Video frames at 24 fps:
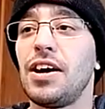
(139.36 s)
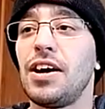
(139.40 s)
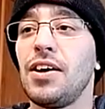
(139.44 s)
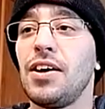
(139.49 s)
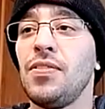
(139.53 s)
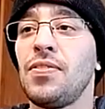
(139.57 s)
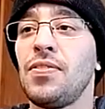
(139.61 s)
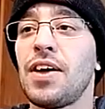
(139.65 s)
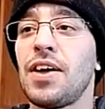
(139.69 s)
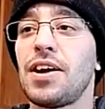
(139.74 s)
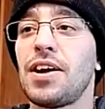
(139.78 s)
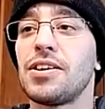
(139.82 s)

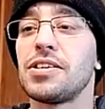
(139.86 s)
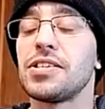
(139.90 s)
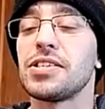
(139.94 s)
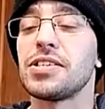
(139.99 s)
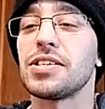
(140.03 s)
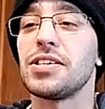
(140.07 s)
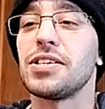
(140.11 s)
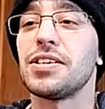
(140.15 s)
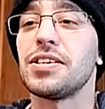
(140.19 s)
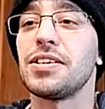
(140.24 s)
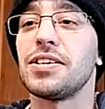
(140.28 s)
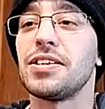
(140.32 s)

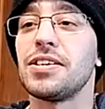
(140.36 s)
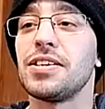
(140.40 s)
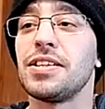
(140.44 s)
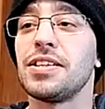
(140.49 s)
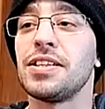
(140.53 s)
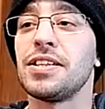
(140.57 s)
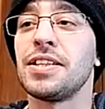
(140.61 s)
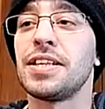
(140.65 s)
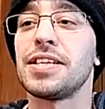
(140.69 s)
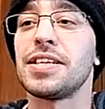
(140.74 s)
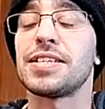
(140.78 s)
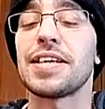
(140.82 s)
there's
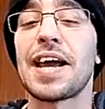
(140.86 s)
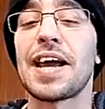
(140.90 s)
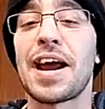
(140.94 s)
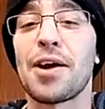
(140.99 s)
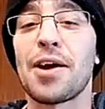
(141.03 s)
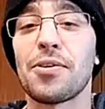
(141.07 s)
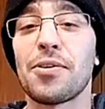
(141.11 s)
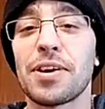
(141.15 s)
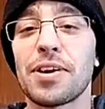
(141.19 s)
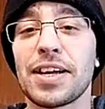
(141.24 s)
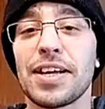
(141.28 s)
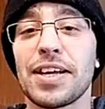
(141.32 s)
this
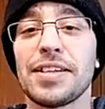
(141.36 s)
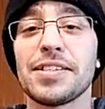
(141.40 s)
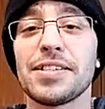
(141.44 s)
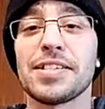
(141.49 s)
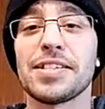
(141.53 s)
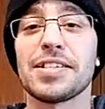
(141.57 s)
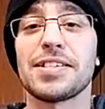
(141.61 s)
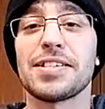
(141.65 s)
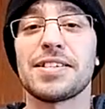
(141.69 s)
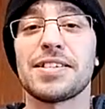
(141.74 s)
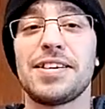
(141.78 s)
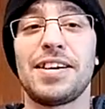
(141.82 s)

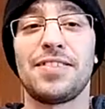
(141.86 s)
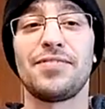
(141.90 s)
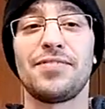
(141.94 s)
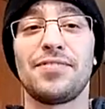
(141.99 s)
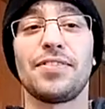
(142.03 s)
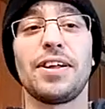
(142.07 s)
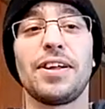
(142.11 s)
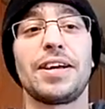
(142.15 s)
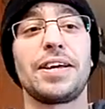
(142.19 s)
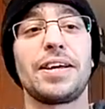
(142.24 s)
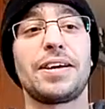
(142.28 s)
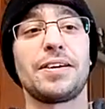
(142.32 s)
arrogance of,
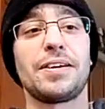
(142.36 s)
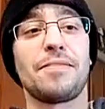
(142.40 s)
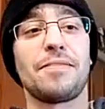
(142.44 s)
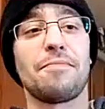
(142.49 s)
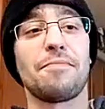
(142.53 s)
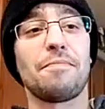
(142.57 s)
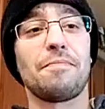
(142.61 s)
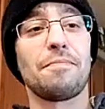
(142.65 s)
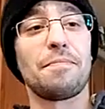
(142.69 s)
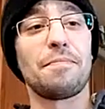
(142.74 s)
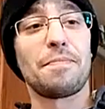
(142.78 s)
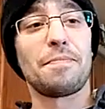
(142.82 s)
like,
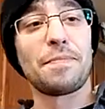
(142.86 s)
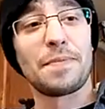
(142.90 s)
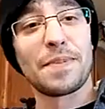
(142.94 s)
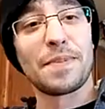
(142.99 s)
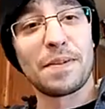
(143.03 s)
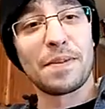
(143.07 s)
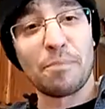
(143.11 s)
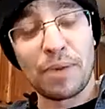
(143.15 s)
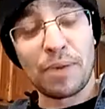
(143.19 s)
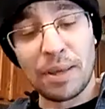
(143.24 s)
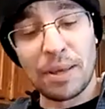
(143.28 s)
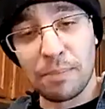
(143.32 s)

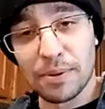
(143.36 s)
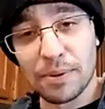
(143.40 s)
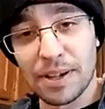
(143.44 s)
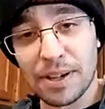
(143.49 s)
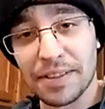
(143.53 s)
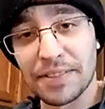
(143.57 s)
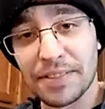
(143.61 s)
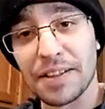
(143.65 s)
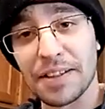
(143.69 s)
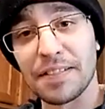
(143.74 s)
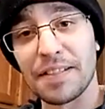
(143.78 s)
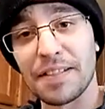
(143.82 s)
people
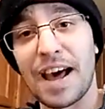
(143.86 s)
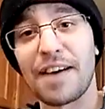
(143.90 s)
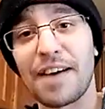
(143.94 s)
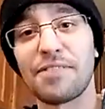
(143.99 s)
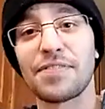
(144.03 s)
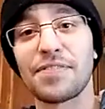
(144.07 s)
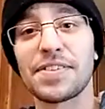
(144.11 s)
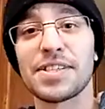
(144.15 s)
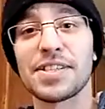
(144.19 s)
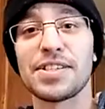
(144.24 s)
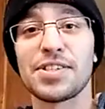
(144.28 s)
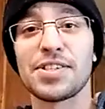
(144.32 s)
on the
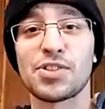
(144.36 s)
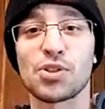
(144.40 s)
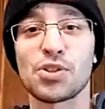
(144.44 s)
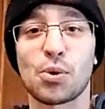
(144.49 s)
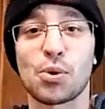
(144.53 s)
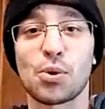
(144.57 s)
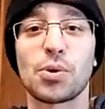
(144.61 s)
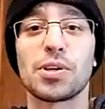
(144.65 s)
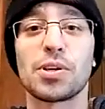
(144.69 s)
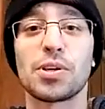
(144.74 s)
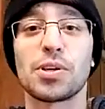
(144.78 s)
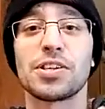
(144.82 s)
left
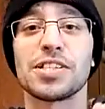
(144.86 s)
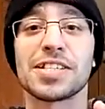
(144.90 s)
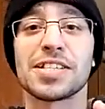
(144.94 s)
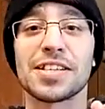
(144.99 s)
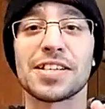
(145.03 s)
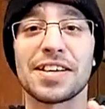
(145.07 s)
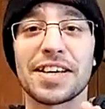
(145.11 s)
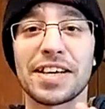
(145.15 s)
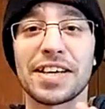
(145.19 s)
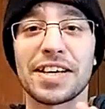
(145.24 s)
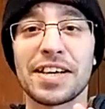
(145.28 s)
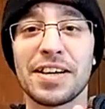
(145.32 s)
towards,
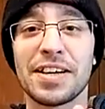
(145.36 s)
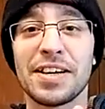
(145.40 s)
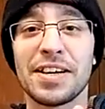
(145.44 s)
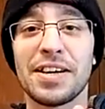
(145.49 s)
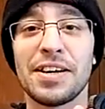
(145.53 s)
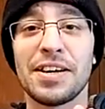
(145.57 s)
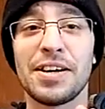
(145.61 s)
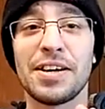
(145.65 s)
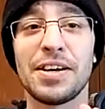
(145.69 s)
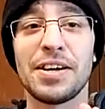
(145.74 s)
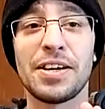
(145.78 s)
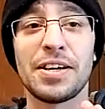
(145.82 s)
like,
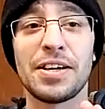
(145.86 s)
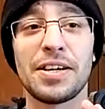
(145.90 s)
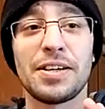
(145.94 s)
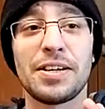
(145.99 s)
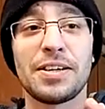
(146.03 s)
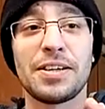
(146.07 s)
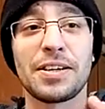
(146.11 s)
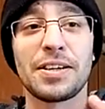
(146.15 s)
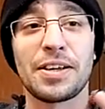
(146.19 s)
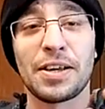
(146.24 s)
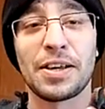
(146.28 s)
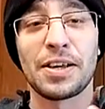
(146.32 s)

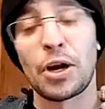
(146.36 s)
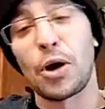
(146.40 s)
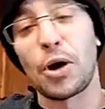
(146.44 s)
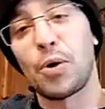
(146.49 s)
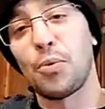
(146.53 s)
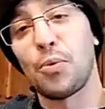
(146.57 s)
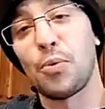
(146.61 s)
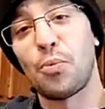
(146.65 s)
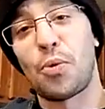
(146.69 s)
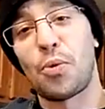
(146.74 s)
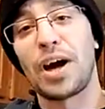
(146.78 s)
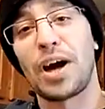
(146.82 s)

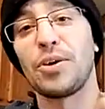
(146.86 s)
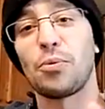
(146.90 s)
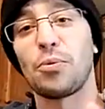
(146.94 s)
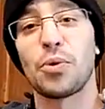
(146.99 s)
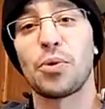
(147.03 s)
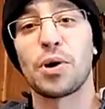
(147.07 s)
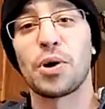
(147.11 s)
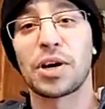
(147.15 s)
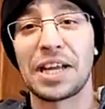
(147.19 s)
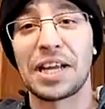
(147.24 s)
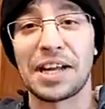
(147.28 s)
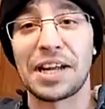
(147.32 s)
white
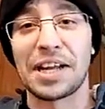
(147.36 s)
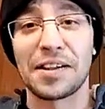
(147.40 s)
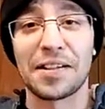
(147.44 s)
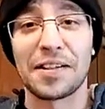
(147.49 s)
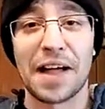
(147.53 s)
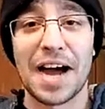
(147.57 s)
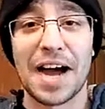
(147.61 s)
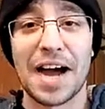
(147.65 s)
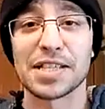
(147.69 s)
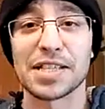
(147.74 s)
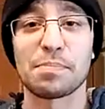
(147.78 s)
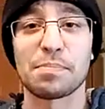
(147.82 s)
working
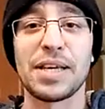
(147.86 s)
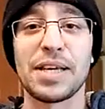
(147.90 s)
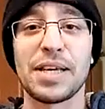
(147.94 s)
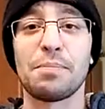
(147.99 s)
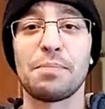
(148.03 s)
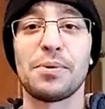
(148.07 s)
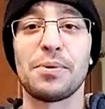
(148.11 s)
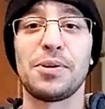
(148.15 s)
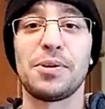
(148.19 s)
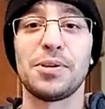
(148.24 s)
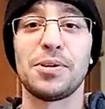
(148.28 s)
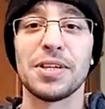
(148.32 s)
class
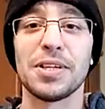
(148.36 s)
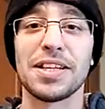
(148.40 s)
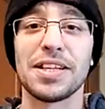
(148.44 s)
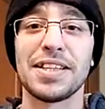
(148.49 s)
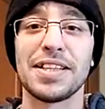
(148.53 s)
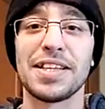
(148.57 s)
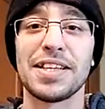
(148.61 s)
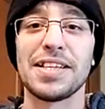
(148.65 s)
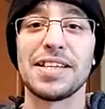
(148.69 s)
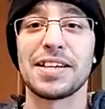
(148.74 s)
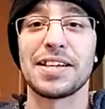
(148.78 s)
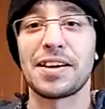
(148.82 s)
people
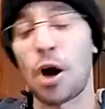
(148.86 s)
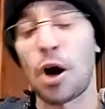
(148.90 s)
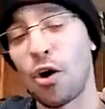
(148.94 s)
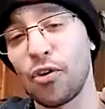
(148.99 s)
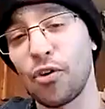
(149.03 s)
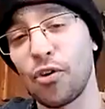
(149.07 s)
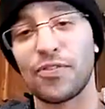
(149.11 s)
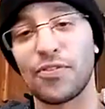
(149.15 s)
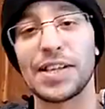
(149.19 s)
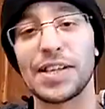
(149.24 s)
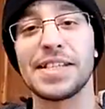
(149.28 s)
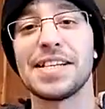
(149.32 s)
and the
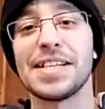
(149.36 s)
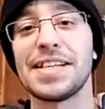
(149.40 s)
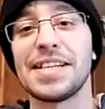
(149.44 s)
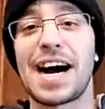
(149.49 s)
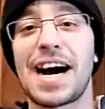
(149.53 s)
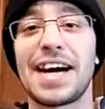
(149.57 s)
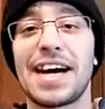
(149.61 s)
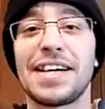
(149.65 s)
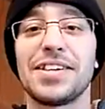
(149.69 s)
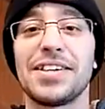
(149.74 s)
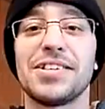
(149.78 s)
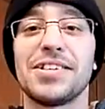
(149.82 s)
COVID
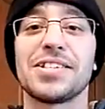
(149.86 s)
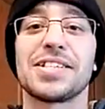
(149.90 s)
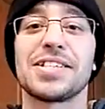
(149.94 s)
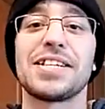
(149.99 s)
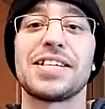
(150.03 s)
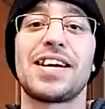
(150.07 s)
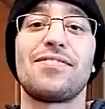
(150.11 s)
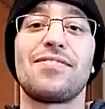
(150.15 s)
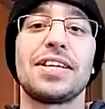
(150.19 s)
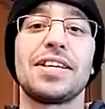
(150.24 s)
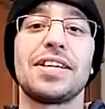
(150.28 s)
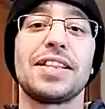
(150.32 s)
deniers and
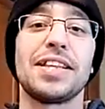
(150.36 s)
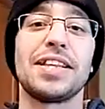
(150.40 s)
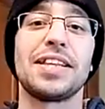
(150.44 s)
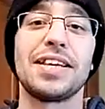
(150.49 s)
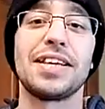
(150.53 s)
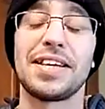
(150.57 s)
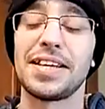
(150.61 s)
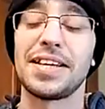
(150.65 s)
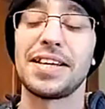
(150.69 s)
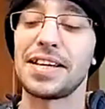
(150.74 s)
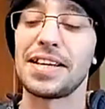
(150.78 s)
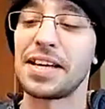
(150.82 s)

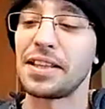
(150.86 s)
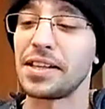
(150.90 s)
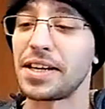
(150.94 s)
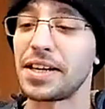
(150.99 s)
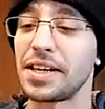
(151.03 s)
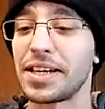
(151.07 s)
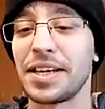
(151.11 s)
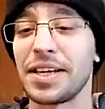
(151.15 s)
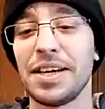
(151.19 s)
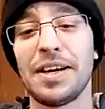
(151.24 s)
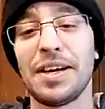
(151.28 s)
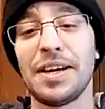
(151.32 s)
everything, and
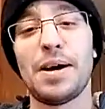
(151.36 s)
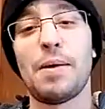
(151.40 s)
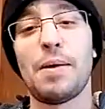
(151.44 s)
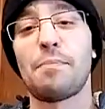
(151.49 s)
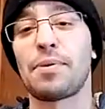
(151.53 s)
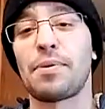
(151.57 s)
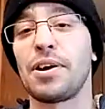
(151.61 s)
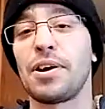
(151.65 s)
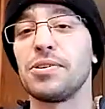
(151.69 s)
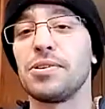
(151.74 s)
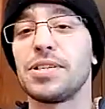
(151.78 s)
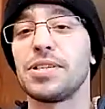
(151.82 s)
like
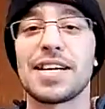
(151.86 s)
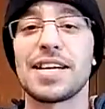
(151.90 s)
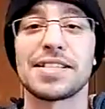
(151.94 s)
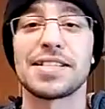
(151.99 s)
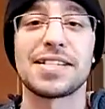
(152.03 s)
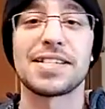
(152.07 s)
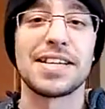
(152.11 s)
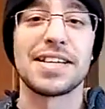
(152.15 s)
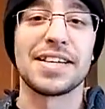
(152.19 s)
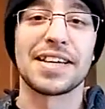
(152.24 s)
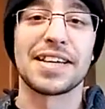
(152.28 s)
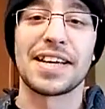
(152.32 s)

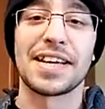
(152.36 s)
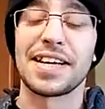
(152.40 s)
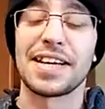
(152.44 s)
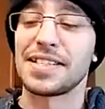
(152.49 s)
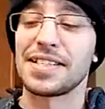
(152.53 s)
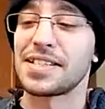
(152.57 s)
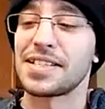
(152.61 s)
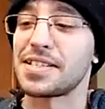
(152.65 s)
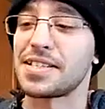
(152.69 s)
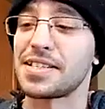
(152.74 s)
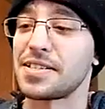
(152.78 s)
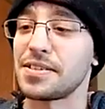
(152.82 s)
protesting
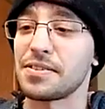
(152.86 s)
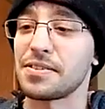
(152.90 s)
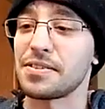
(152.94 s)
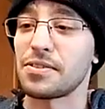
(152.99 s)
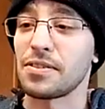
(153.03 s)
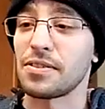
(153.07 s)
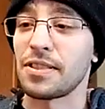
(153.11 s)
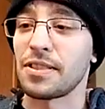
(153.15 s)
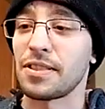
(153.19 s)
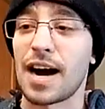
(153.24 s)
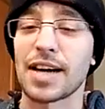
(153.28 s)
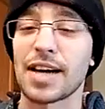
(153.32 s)
against
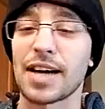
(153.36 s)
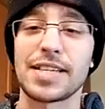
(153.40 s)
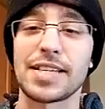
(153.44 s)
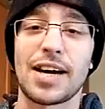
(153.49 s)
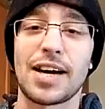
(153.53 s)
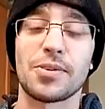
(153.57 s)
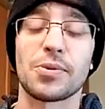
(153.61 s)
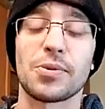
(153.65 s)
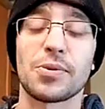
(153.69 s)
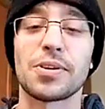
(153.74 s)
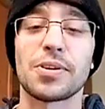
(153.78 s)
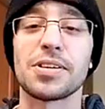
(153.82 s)

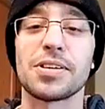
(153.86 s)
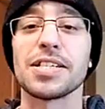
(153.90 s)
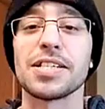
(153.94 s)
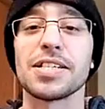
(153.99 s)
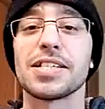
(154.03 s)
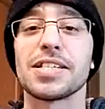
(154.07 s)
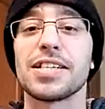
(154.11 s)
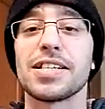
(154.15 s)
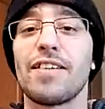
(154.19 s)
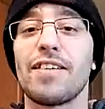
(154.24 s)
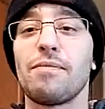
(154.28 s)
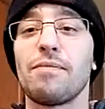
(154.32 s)
lockdown orders and
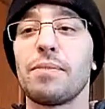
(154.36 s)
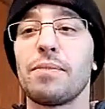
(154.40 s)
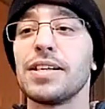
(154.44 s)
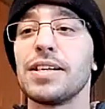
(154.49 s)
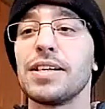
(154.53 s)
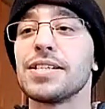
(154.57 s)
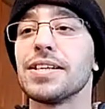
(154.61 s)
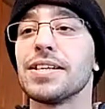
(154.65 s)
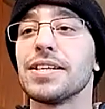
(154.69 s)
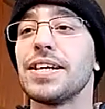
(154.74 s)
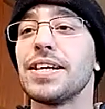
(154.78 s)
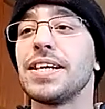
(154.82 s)
stuff. But
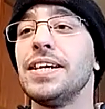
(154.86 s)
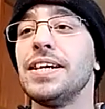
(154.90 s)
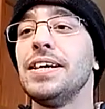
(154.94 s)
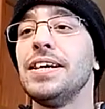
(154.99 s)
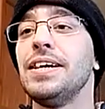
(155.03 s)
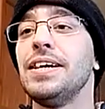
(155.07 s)
it's like,